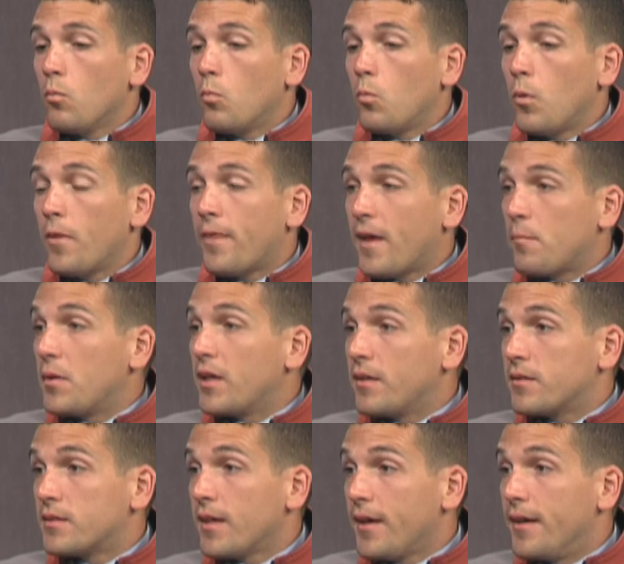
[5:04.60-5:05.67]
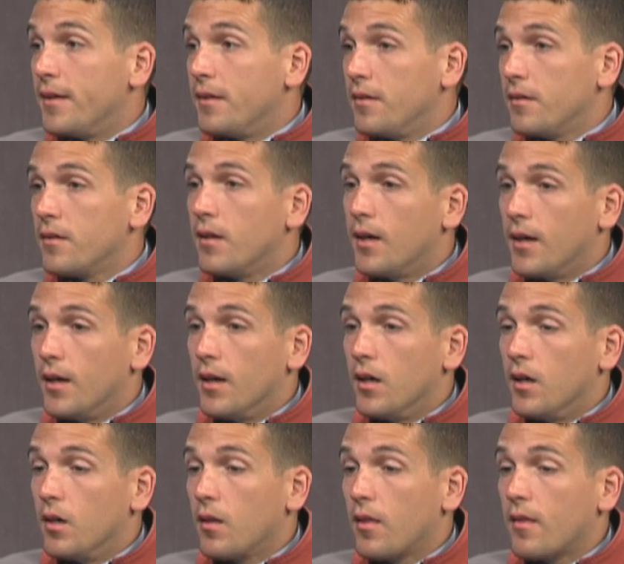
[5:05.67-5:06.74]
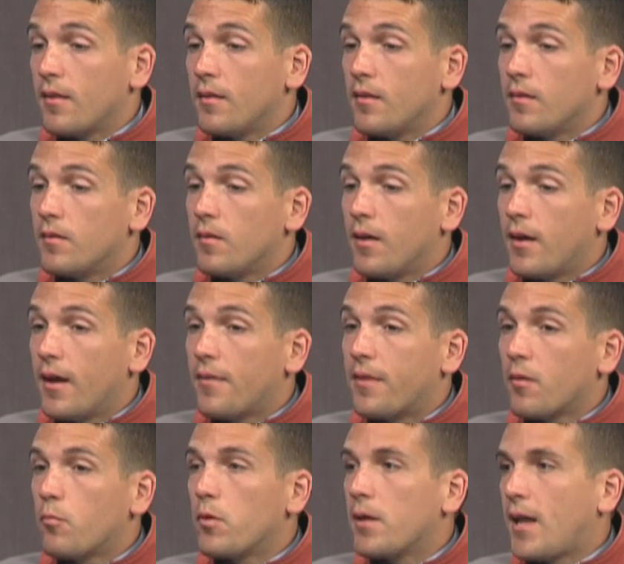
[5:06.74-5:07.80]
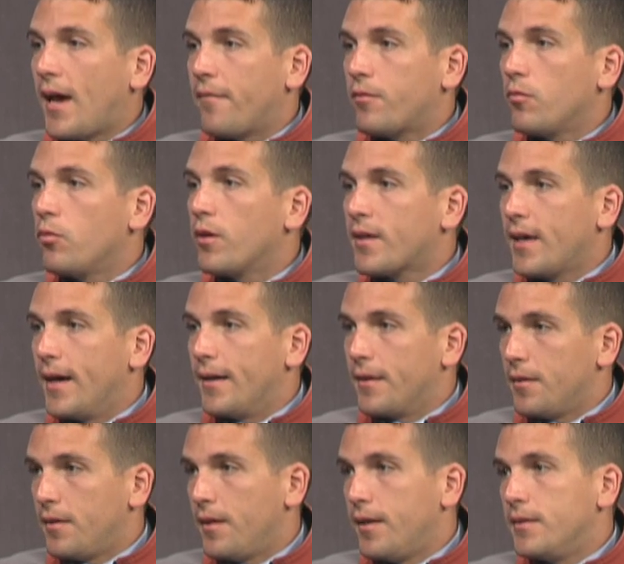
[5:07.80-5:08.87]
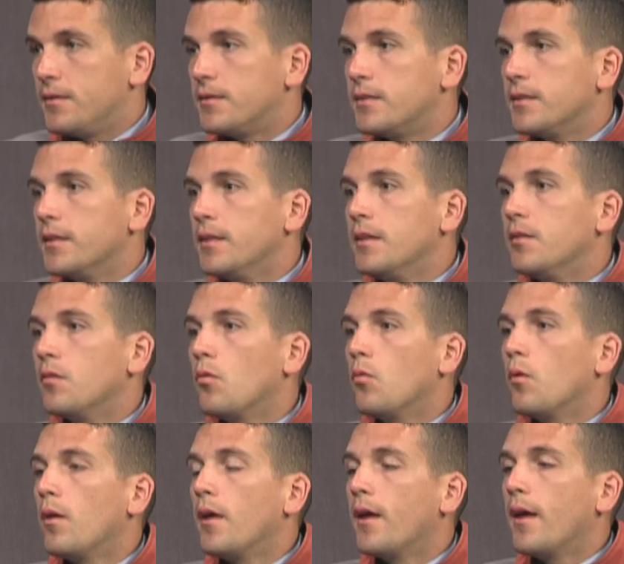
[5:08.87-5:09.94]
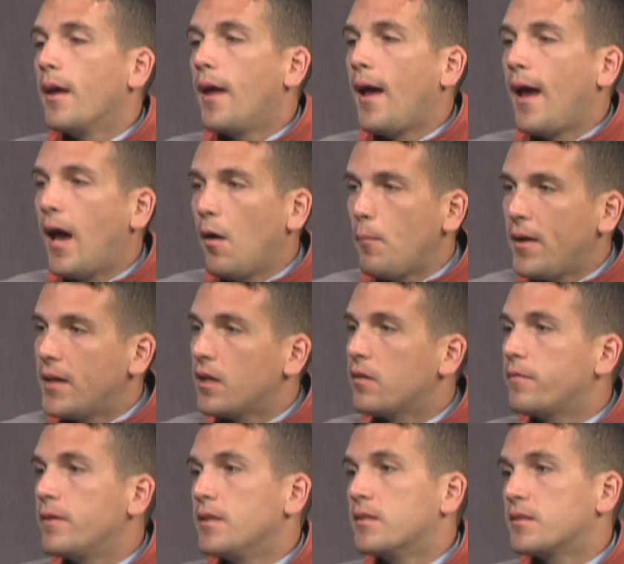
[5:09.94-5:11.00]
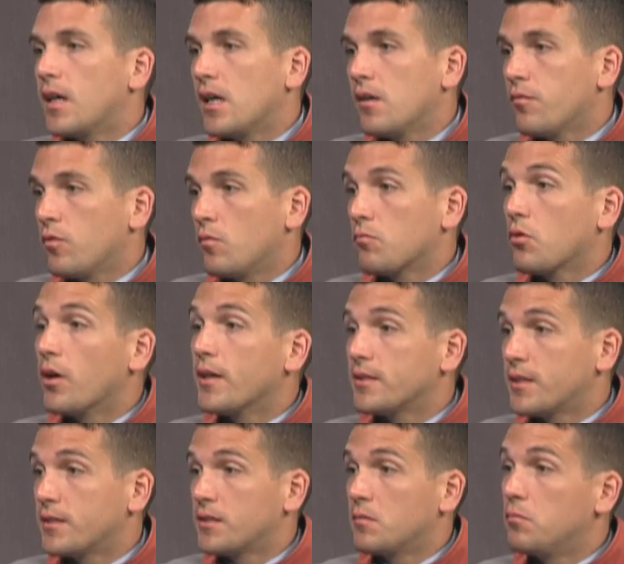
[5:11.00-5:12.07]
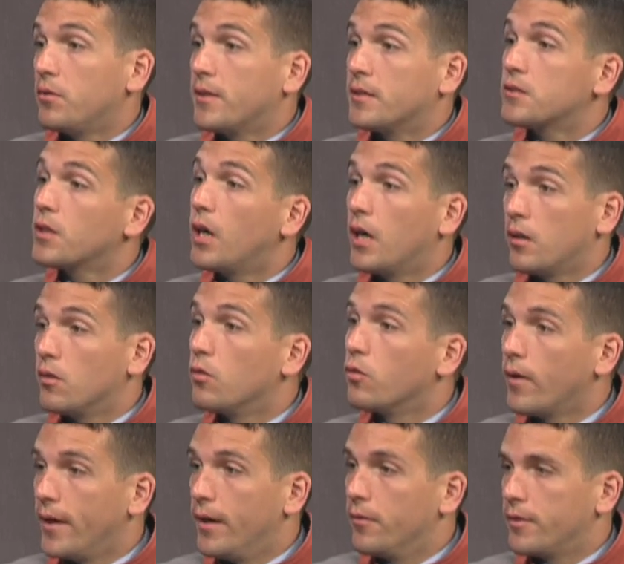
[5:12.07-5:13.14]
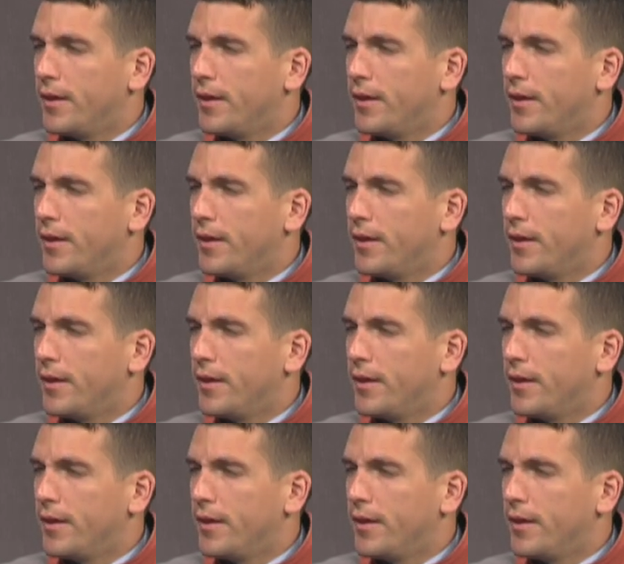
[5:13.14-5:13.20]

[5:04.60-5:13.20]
with that being said, uh, I think we have to look at it and see how many of these styrofoam processing plants are around.